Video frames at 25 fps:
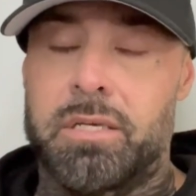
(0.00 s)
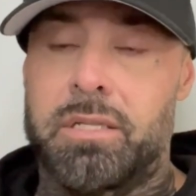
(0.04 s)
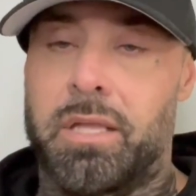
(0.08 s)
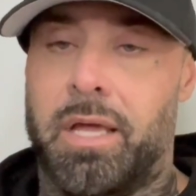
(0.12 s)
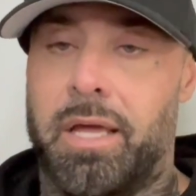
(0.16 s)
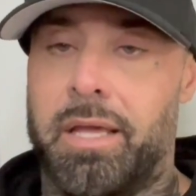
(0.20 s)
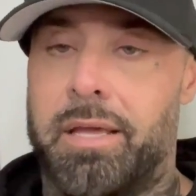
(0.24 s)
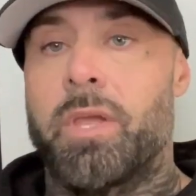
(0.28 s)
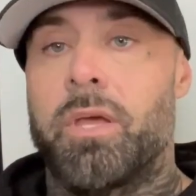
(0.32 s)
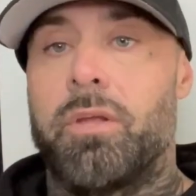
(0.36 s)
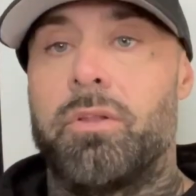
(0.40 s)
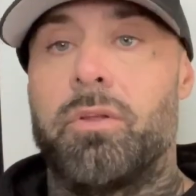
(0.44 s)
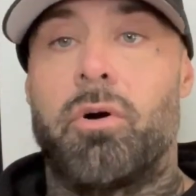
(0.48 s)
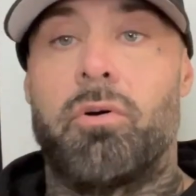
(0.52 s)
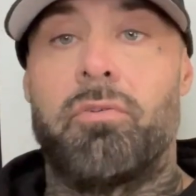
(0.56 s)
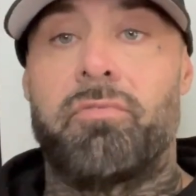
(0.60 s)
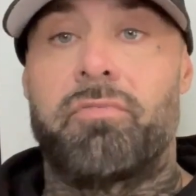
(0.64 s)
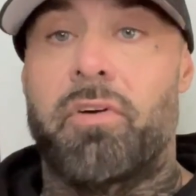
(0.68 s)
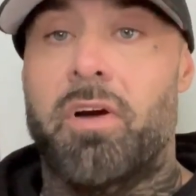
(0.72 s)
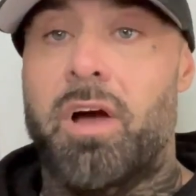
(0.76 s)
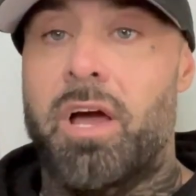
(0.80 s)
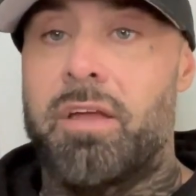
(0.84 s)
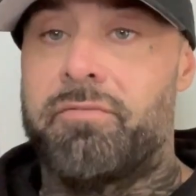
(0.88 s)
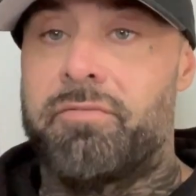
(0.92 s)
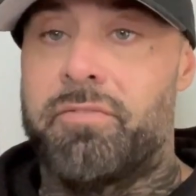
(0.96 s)
Like, no
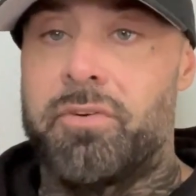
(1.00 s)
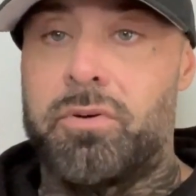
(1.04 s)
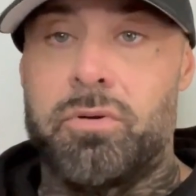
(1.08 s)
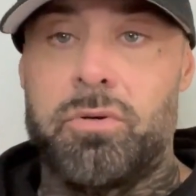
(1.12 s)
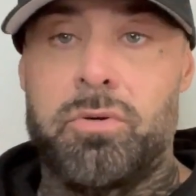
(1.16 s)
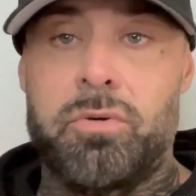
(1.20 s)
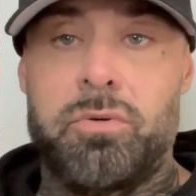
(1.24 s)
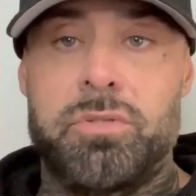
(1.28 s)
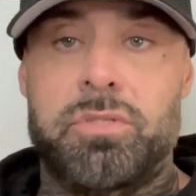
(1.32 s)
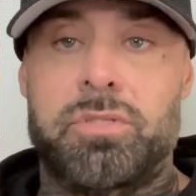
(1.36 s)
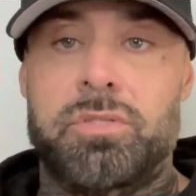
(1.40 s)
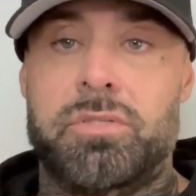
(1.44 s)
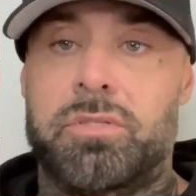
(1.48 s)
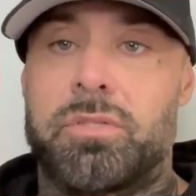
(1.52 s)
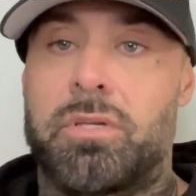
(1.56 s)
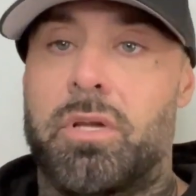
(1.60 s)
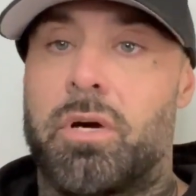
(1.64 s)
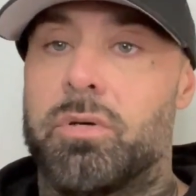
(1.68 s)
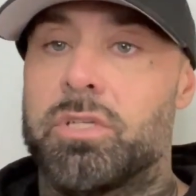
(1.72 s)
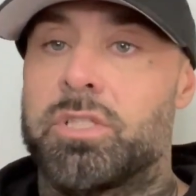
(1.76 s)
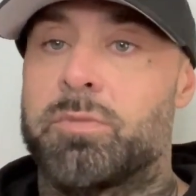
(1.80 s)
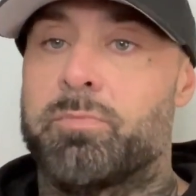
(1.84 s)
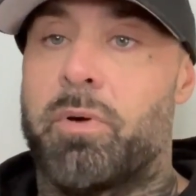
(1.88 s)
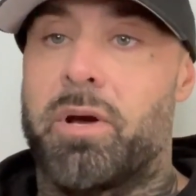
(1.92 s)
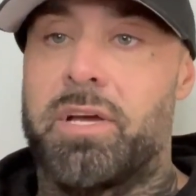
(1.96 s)
fried foods,
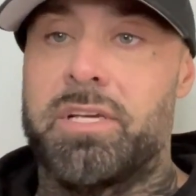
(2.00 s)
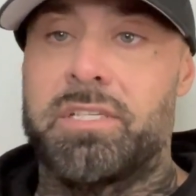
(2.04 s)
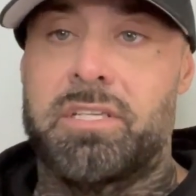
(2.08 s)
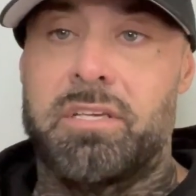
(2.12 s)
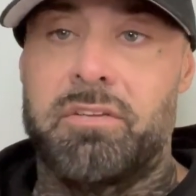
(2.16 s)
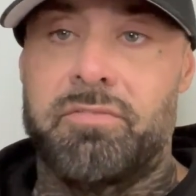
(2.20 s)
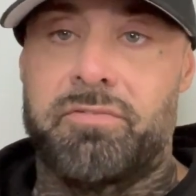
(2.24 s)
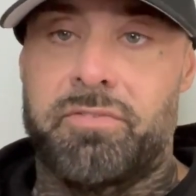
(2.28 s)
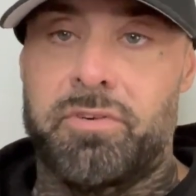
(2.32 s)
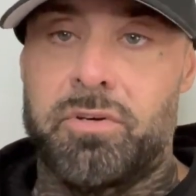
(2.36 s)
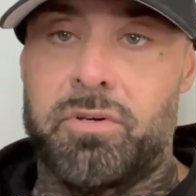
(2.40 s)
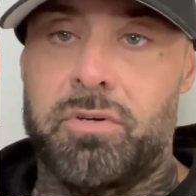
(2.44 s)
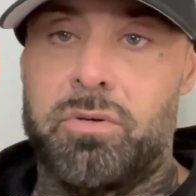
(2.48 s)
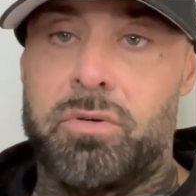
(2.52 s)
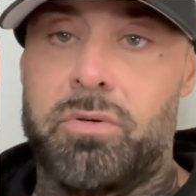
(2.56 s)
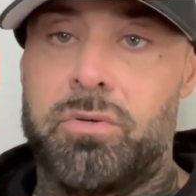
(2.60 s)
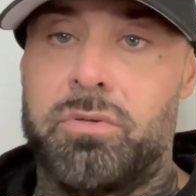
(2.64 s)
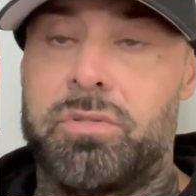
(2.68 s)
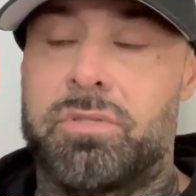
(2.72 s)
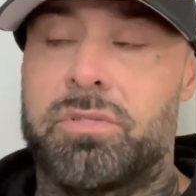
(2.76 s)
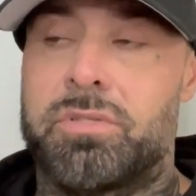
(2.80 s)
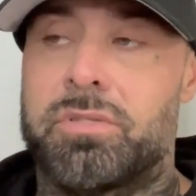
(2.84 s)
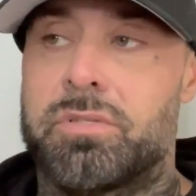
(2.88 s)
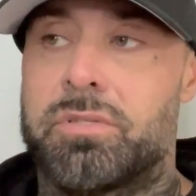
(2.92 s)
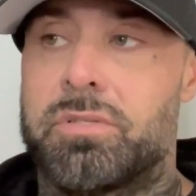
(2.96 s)
no spicy
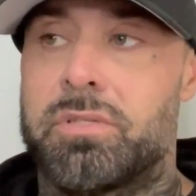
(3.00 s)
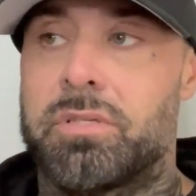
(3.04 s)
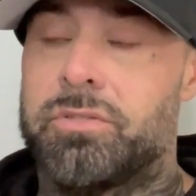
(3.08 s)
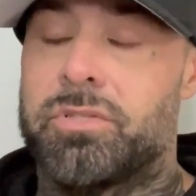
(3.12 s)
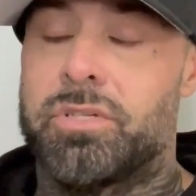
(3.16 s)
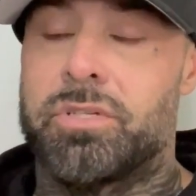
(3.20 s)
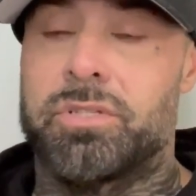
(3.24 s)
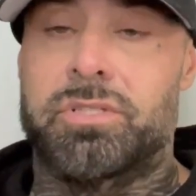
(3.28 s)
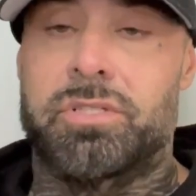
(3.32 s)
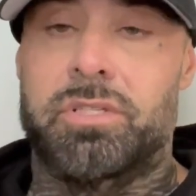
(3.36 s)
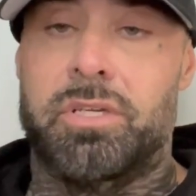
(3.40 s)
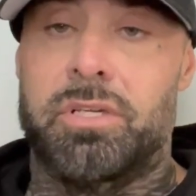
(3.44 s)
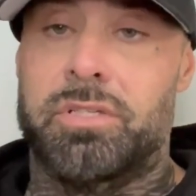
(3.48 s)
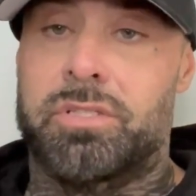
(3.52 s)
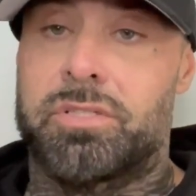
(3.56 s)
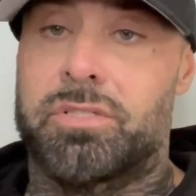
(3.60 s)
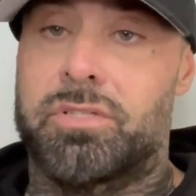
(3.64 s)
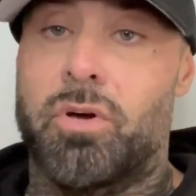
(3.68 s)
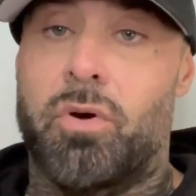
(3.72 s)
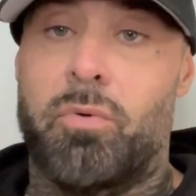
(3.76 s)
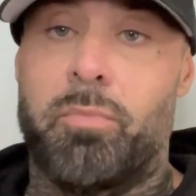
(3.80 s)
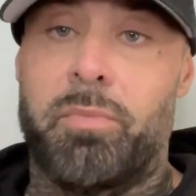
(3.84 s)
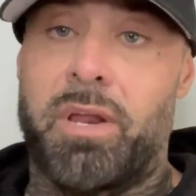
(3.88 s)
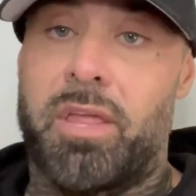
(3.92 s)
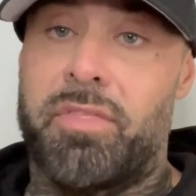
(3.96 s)
foods, just
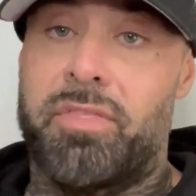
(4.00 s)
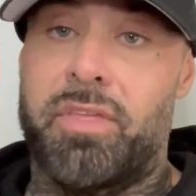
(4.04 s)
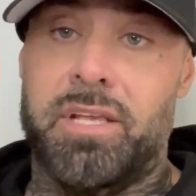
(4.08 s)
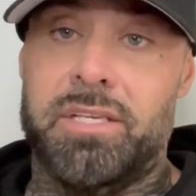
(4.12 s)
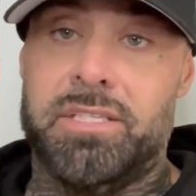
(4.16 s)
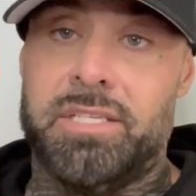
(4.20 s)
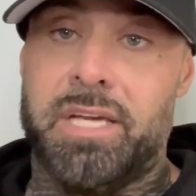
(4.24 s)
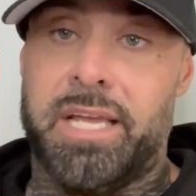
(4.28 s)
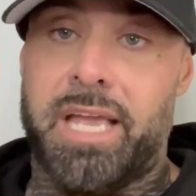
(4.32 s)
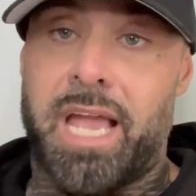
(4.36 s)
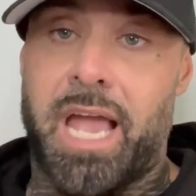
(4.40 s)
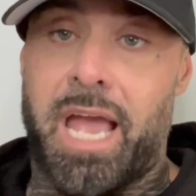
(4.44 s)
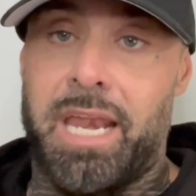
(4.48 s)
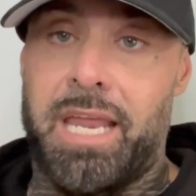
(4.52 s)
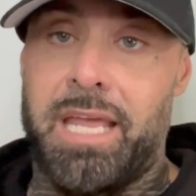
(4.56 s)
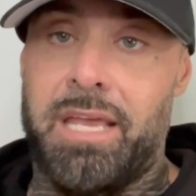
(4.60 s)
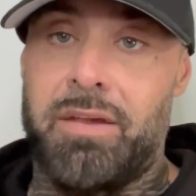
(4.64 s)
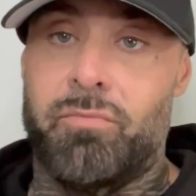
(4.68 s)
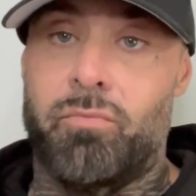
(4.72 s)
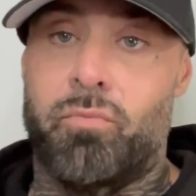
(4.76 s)
so many things I can't eat